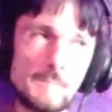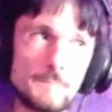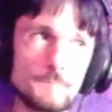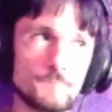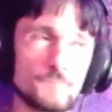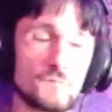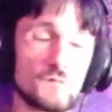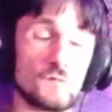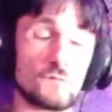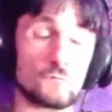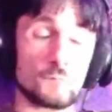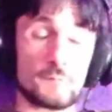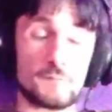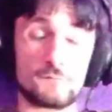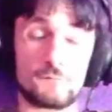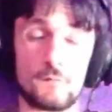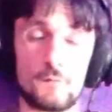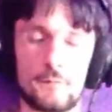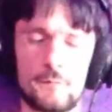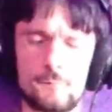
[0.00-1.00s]
Excuse me,
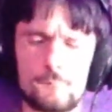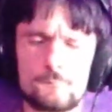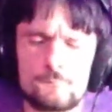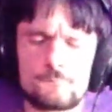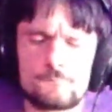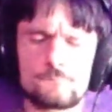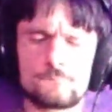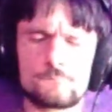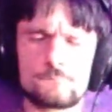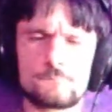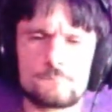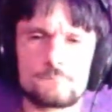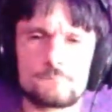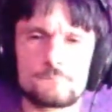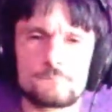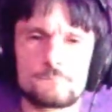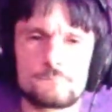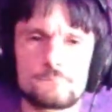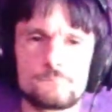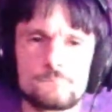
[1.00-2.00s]
sorry.
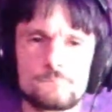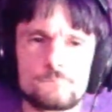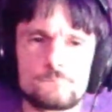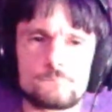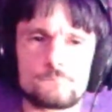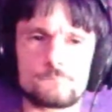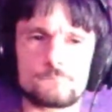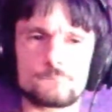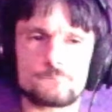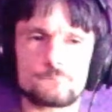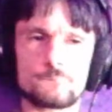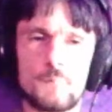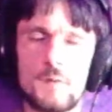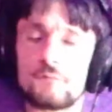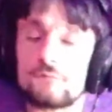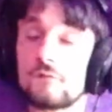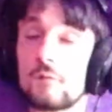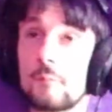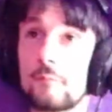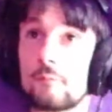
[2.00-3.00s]
My
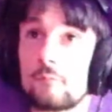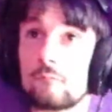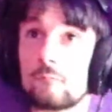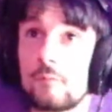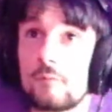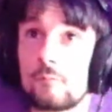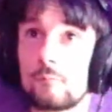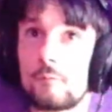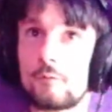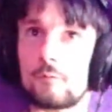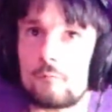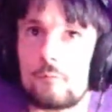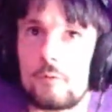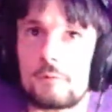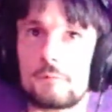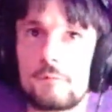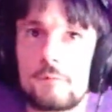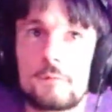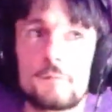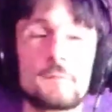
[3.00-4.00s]
stomach was being weird right
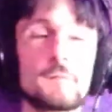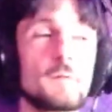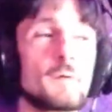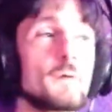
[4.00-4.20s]
there.